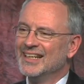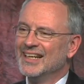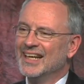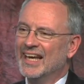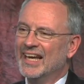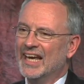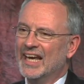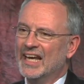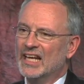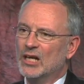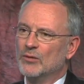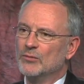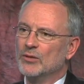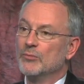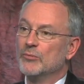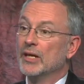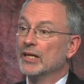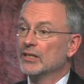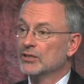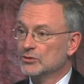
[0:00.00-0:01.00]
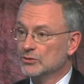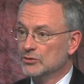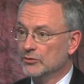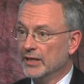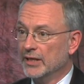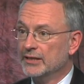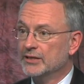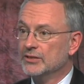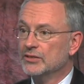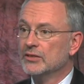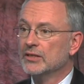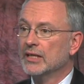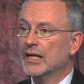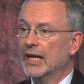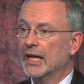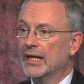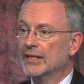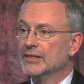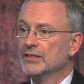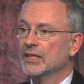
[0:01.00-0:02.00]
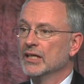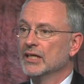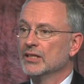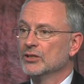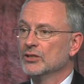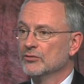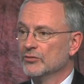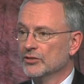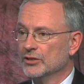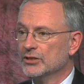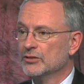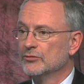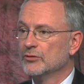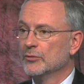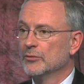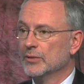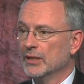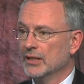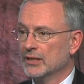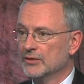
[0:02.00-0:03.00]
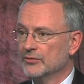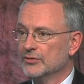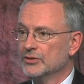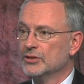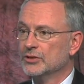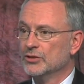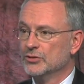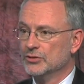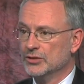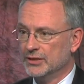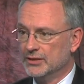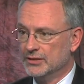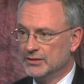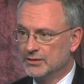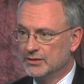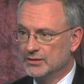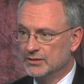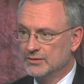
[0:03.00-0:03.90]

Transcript: and I'm the medical director at uh, University Reproductive Associates.